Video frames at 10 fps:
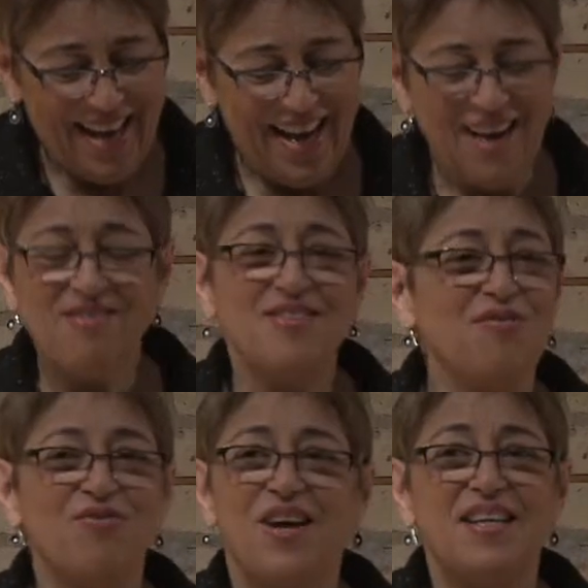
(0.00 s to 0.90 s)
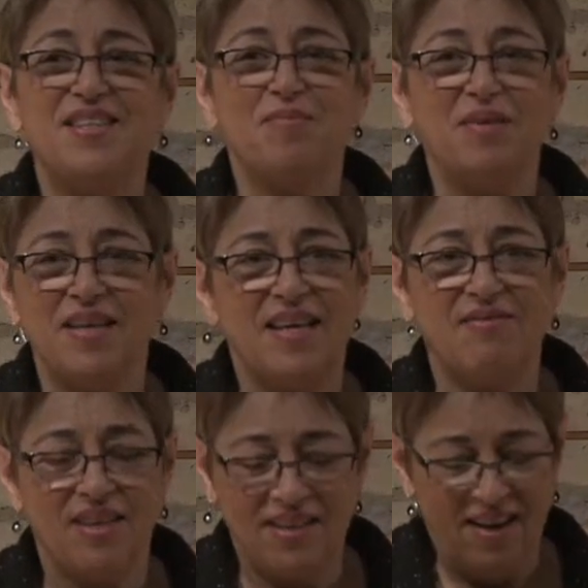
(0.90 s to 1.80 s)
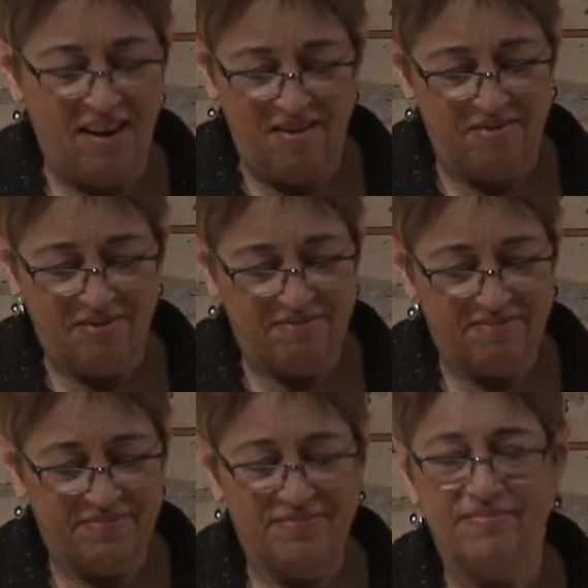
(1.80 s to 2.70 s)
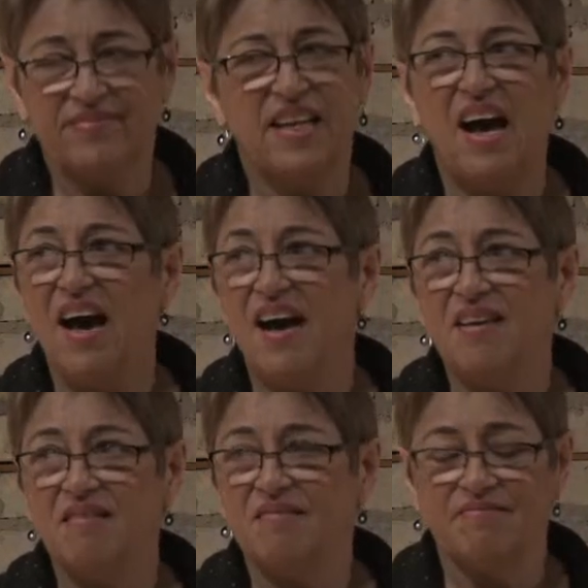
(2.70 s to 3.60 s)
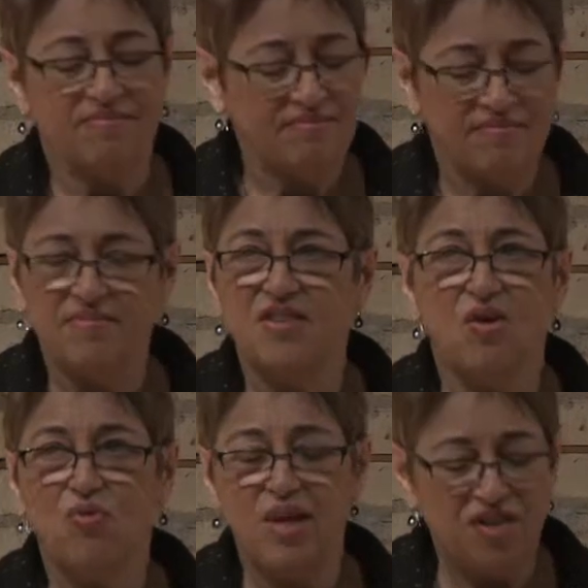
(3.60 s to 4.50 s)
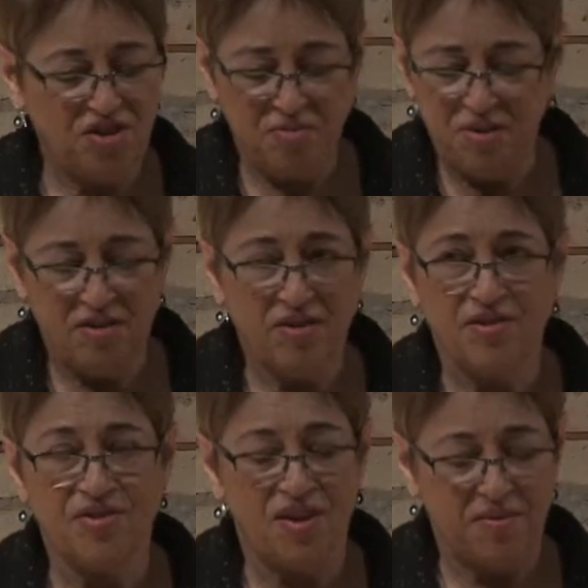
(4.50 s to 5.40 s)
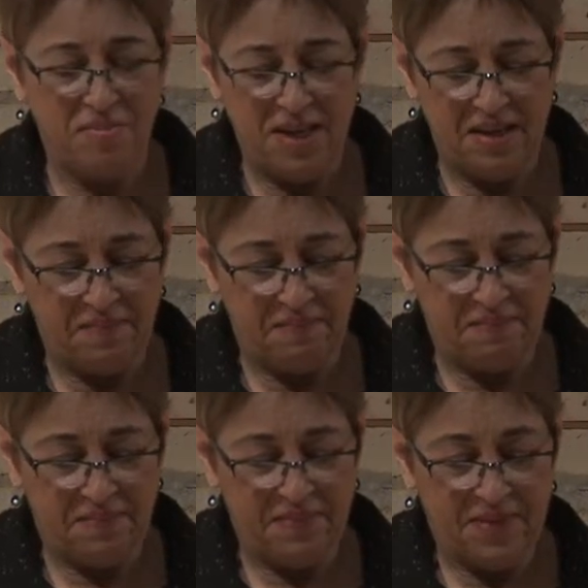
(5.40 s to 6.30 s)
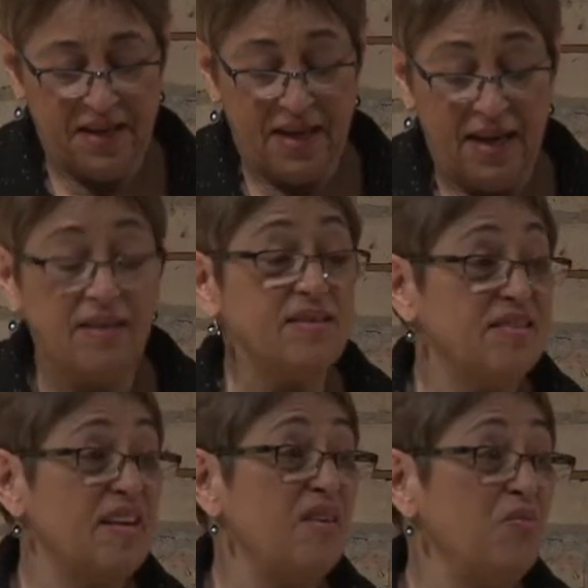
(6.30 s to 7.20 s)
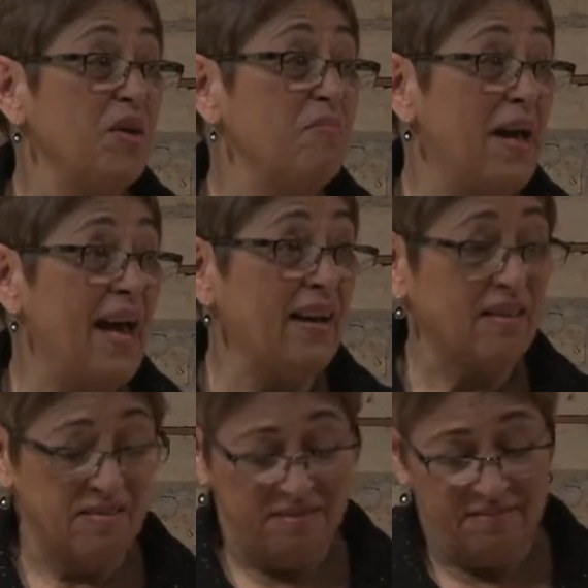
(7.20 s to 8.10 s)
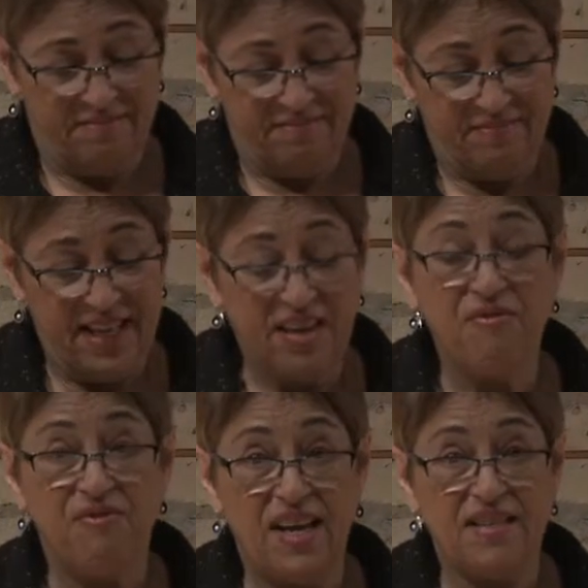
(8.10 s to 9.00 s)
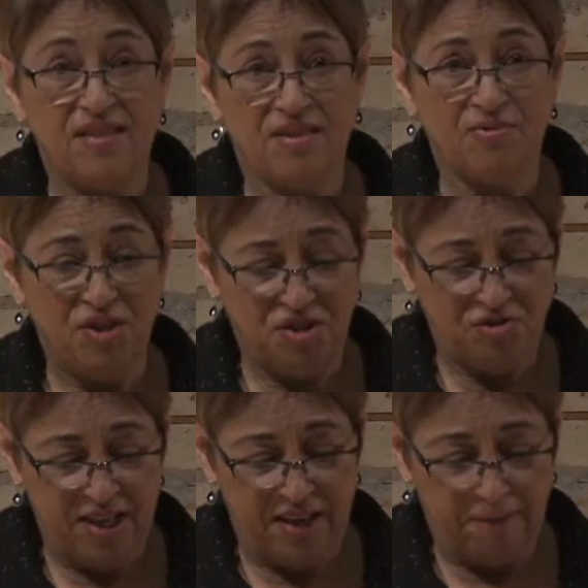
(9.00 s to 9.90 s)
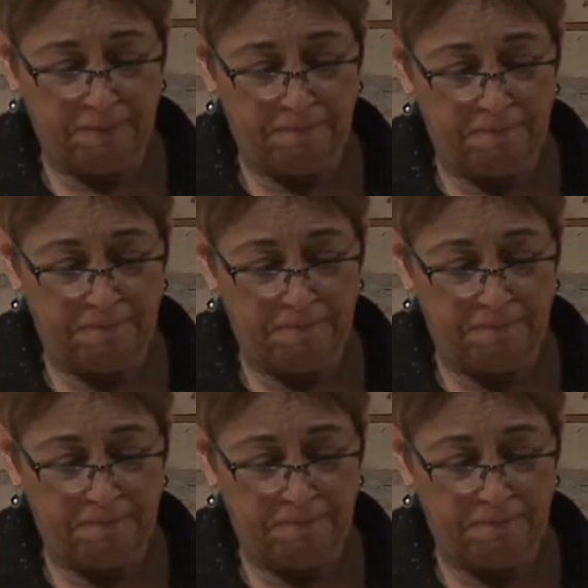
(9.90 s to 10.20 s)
I was afraid to believe in love. God, don't waste your miracles on me. And the sun went back like a face retreating.